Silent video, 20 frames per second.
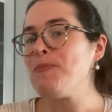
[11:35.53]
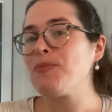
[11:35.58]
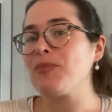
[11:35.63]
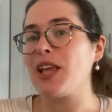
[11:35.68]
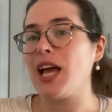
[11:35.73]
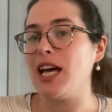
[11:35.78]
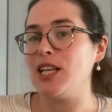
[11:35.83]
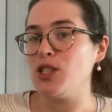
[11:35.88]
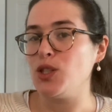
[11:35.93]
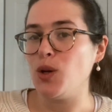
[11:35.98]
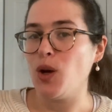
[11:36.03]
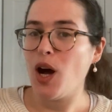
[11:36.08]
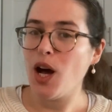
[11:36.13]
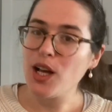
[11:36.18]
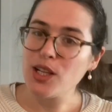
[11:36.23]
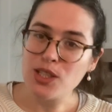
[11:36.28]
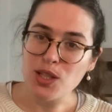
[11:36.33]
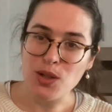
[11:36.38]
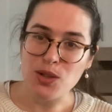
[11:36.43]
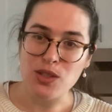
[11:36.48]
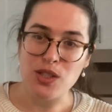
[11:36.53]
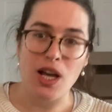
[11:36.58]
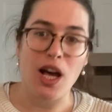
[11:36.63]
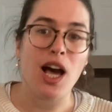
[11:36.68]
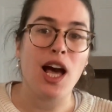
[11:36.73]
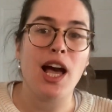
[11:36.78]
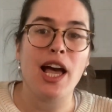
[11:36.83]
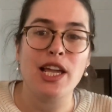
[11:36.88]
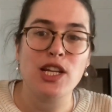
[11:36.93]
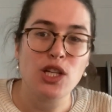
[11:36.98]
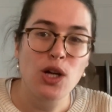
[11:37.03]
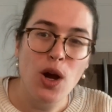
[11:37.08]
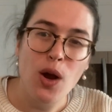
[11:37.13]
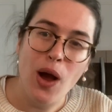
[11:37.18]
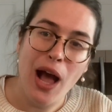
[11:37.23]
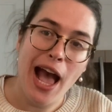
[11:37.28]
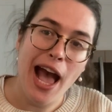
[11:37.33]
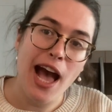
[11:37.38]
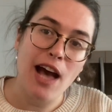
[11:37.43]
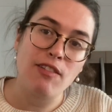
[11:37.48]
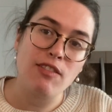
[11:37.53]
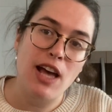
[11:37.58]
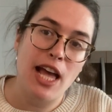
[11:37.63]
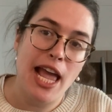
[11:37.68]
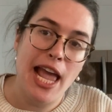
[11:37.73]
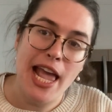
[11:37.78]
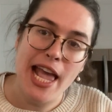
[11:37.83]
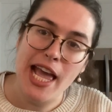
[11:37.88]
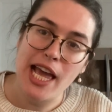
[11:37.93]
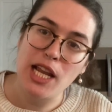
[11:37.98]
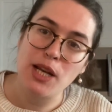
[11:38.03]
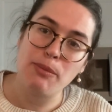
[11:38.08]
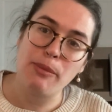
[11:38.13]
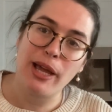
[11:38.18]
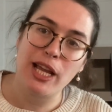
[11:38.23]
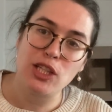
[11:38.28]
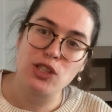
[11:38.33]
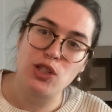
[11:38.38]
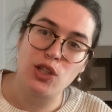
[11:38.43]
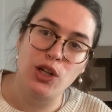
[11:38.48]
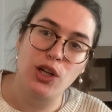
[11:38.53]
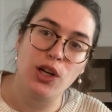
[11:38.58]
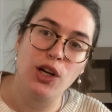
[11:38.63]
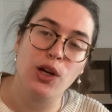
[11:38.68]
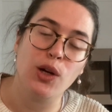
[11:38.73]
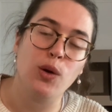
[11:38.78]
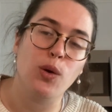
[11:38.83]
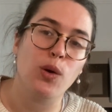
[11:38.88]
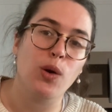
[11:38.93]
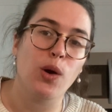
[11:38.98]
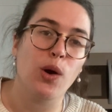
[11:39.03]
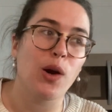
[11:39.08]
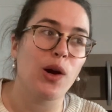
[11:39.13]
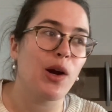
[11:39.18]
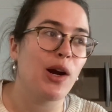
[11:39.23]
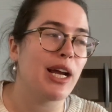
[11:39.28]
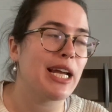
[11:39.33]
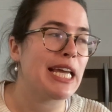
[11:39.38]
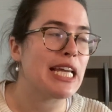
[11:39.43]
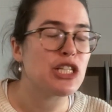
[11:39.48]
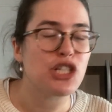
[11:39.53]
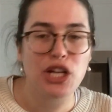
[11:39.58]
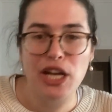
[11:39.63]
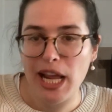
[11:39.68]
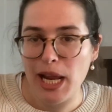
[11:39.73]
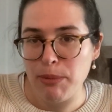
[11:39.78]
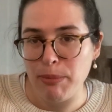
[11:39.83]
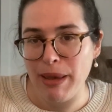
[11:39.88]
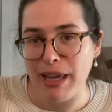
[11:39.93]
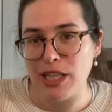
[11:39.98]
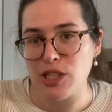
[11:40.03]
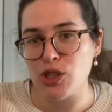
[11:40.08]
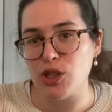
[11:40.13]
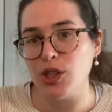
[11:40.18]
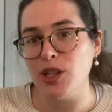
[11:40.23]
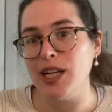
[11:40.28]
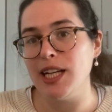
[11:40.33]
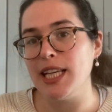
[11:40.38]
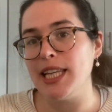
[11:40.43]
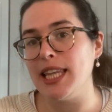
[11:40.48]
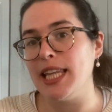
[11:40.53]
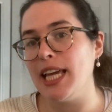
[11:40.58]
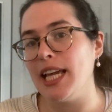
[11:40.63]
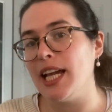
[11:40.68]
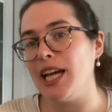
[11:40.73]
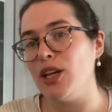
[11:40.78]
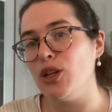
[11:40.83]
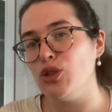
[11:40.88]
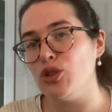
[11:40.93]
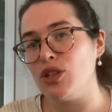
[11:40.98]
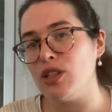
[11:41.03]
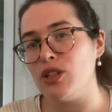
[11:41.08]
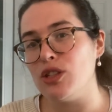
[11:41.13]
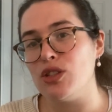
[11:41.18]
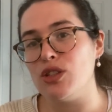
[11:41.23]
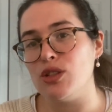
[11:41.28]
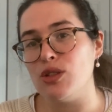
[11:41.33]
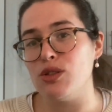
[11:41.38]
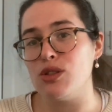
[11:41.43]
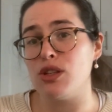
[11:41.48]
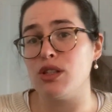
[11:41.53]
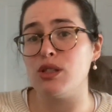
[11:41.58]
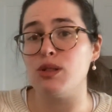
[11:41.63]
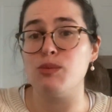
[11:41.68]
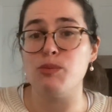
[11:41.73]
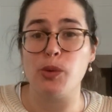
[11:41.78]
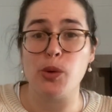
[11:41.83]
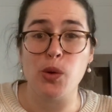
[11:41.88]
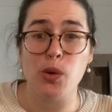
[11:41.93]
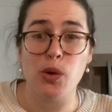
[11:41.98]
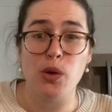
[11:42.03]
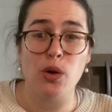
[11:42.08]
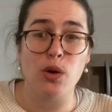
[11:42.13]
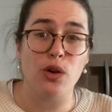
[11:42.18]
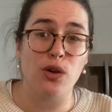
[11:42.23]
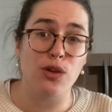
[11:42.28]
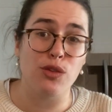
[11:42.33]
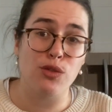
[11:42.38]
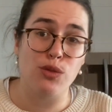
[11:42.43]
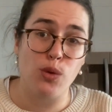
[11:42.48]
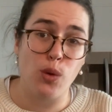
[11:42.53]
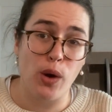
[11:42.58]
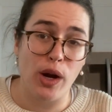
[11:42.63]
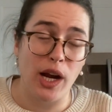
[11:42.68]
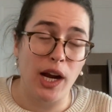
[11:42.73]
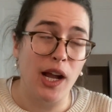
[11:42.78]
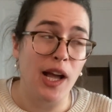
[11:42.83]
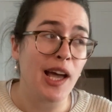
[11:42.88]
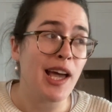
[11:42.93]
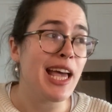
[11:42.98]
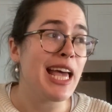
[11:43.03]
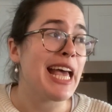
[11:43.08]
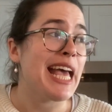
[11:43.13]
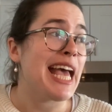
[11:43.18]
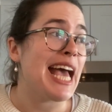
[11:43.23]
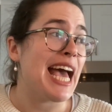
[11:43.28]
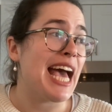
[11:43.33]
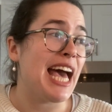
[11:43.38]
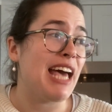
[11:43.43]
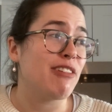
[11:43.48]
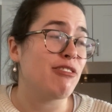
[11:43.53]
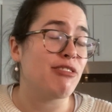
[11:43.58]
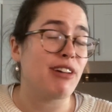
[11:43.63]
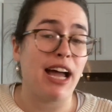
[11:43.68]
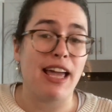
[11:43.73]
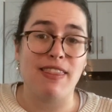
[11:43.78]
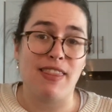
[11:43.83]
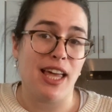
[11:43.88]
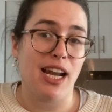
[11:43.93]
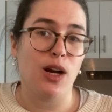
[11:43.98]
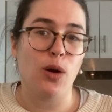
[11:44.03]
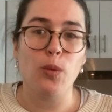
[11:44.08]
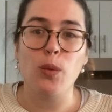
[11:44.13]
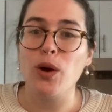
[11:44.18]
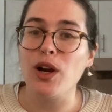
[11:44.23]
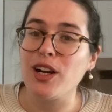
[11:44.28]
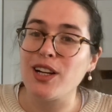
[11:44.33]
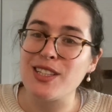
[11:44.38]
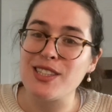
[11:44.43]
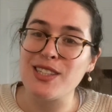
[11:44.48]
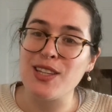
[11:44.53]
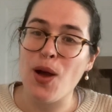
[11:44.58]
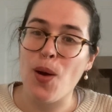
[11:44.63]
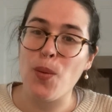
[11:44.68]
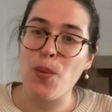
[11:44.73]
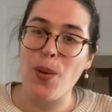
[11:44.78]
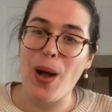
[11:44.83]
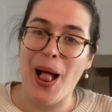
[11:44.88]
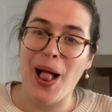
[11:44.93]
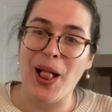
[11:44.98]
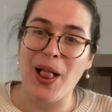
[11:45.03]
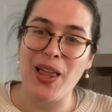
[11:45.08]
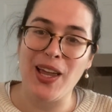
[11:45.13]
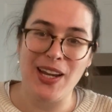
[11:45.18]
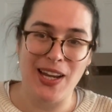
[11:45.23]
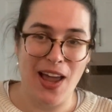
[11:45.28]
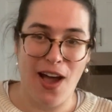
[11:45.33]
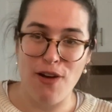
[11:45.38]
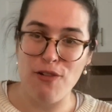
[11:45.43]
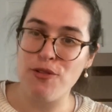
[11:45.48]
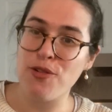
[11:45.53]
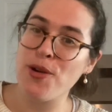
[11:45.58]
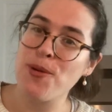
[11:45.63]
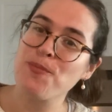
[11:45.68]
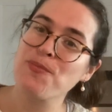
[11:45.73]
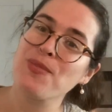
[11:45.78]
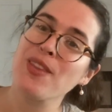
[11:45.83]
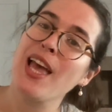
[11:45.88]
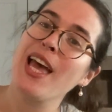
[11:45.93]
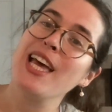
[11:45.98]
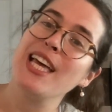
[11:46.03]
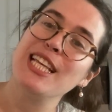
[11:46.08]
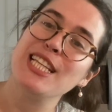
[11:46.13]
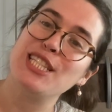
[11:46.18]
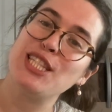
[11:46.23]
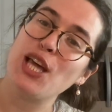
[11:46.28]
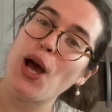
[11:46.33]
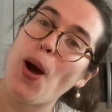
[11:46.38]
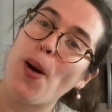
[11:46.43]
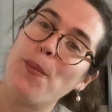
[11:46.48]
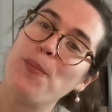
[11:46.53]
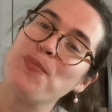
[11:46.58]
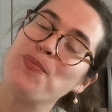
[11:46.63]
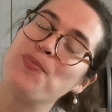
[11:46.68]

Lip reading: As you also saw, I don't have a hand mixer or a KitchenAid mixer or anything. I usually just use a spoon or a fork and find that it works well enough. So